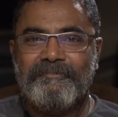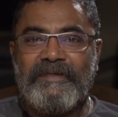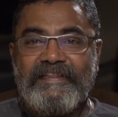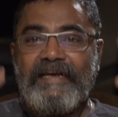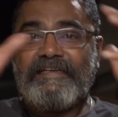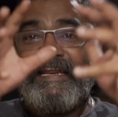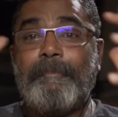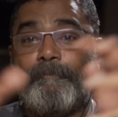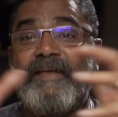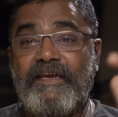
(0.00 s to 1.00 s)
But they are
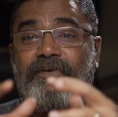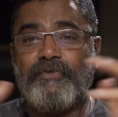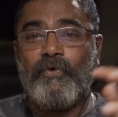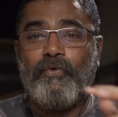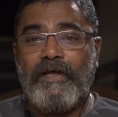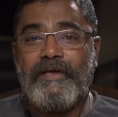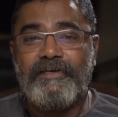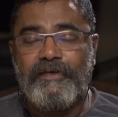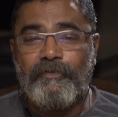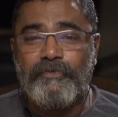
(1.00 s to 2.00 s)
tapping into your own
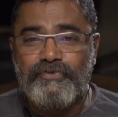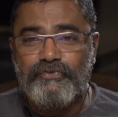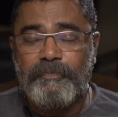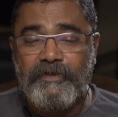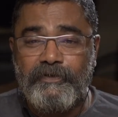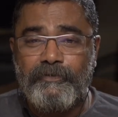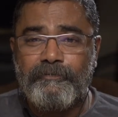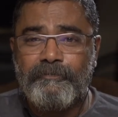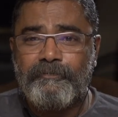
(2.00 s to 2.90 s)
idea how you should be. You know?